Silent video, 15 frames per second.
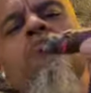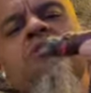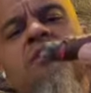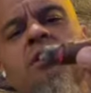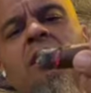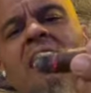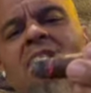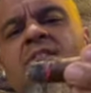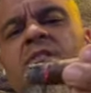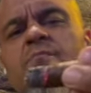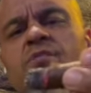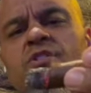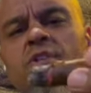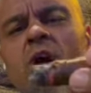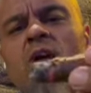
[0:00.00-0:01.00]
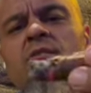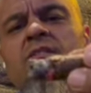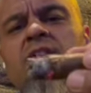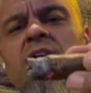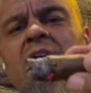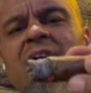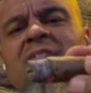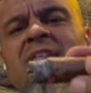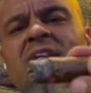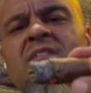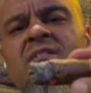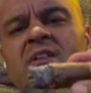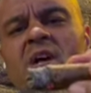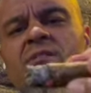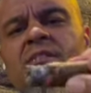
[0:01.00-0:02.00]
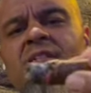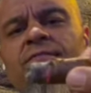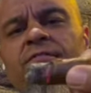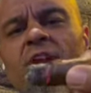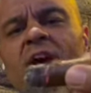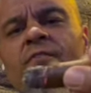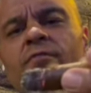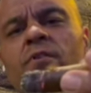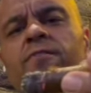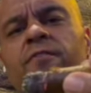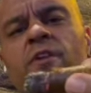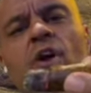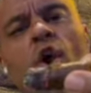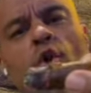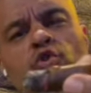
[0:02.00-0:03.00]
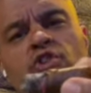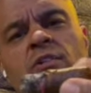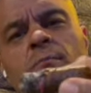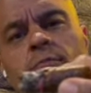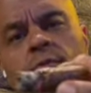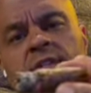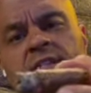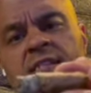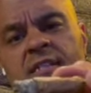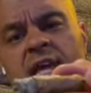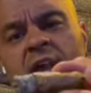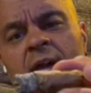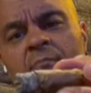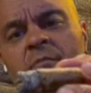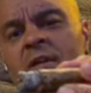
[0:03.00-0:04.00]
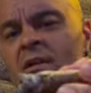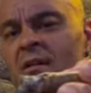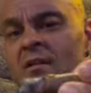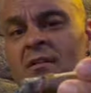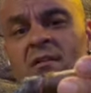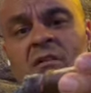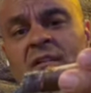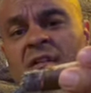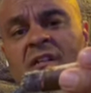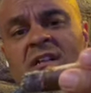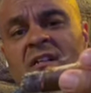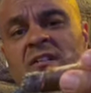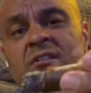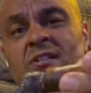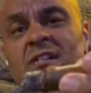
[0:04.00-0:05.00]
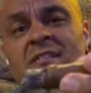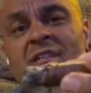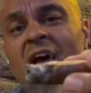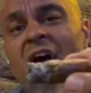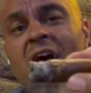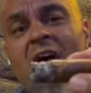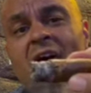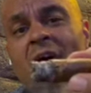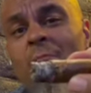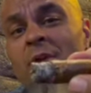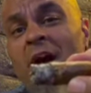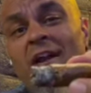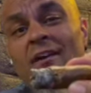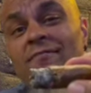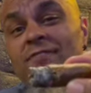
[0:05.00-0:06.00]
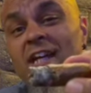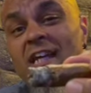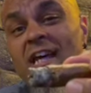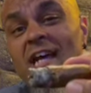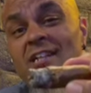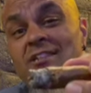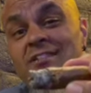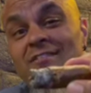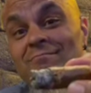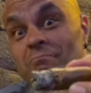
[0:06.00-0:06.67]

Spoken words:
Still has some salt, still has that salty flavor for the Ocean Breeze name. It's just, I'm not on vacation.